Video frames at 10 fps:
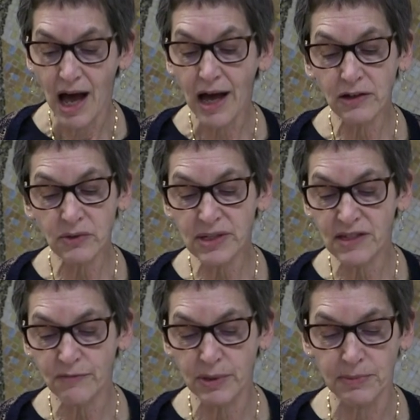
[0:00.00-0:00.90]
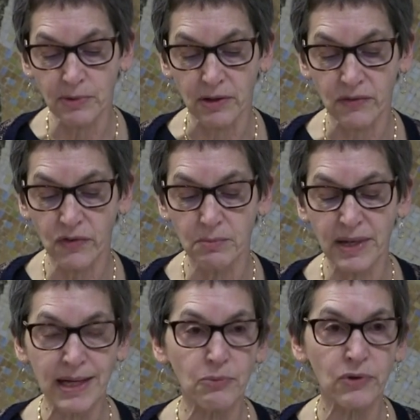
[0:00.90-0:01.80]
Hundreds of people
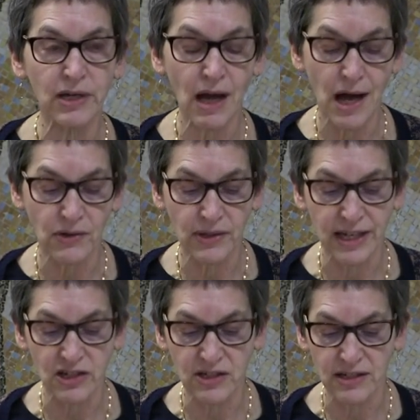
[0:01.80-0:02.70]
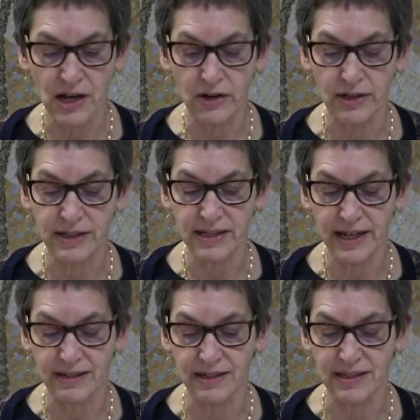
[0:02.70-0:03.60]
from neighboring congregations are in
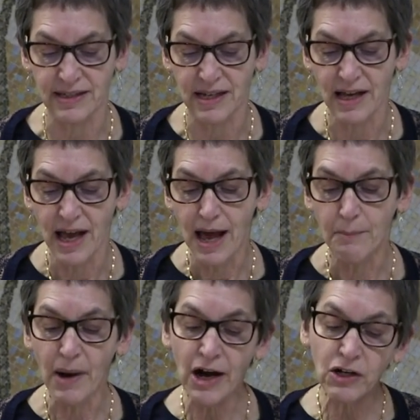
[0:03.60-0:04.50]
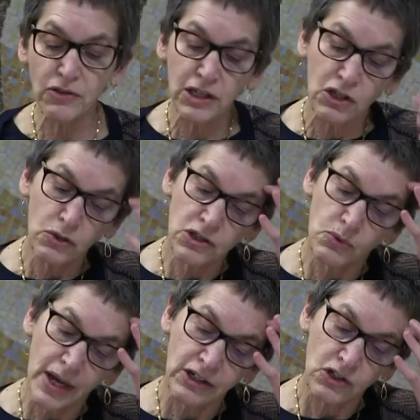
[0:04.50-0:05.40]
attendance. Margot, the youth
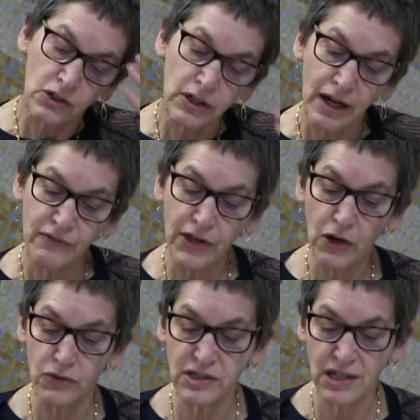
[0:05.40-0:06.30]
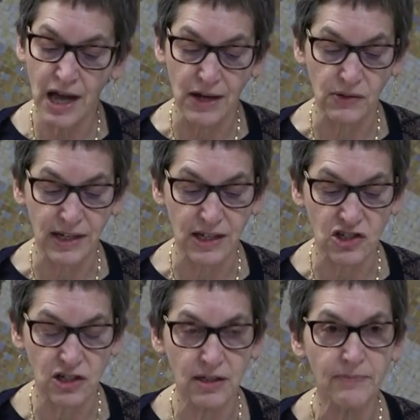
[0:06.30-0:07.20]
director of the host
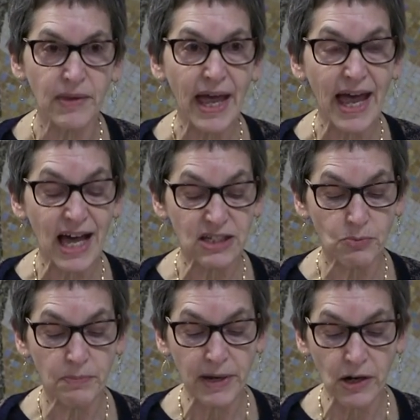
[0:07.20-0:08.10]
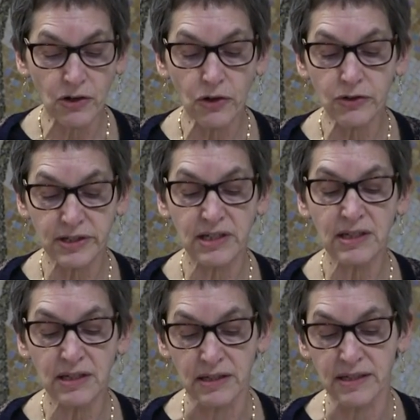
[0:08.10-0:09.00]
congregation, has prepared her
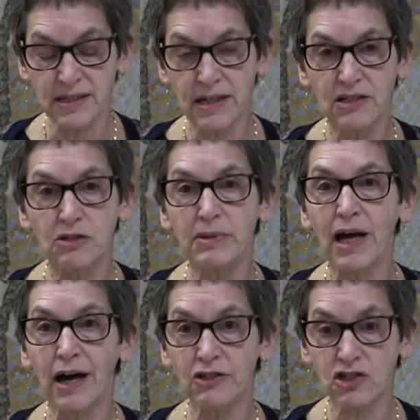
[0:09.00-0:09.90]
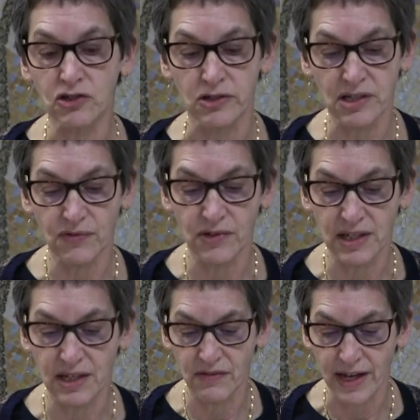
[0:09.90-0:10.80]
teens to be ushers for
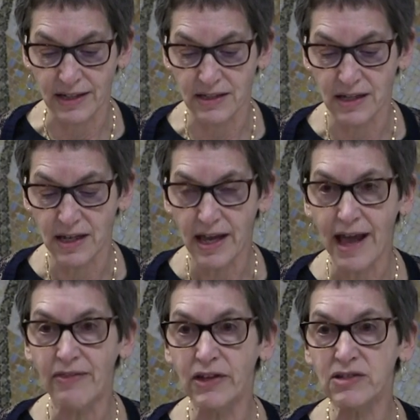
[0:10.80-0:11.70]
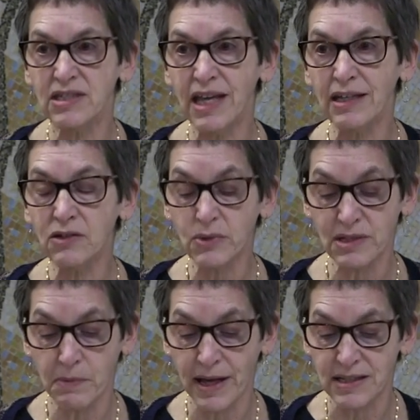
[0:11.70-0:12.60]
event, and their stated
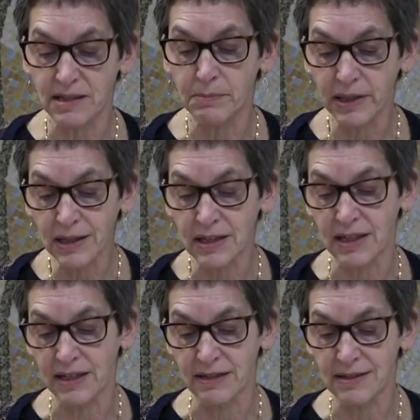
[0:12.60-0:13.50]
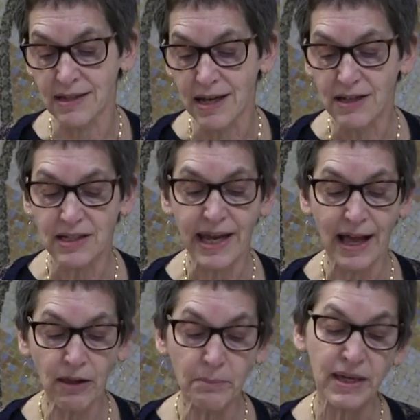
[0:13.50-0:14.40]
responsibility is to
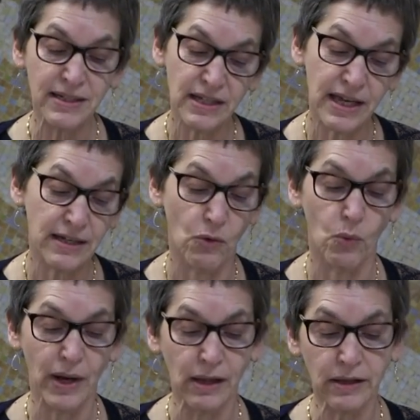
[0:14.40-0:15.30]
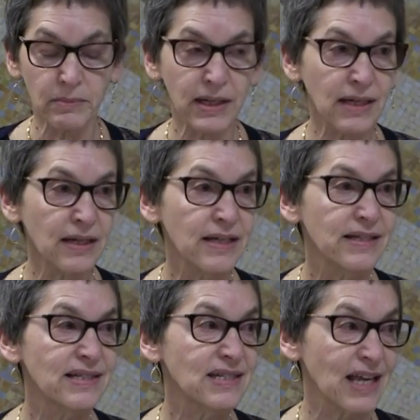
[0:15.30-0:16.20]
help maintain a welcoming,
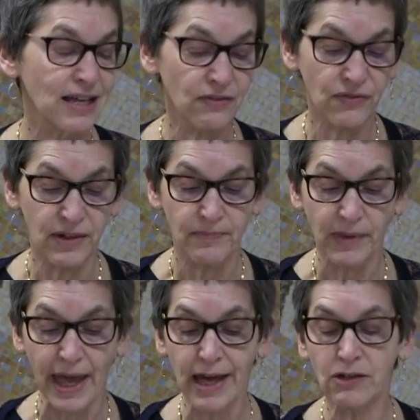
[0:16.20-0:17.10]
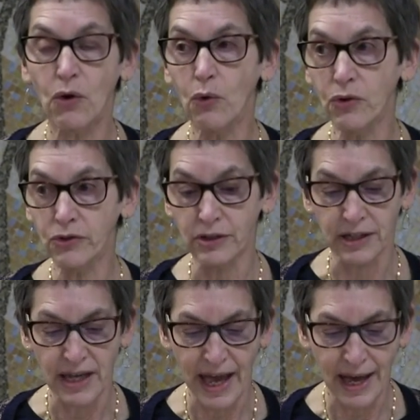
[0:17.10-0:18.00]
safe, and
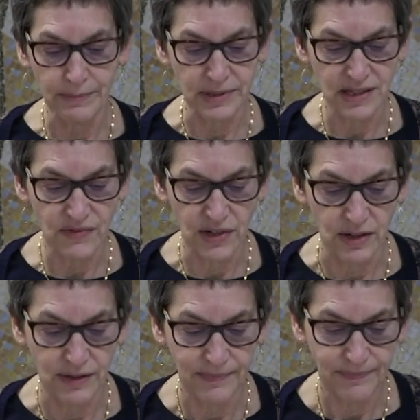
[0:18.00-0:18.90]
orderly atmosphere.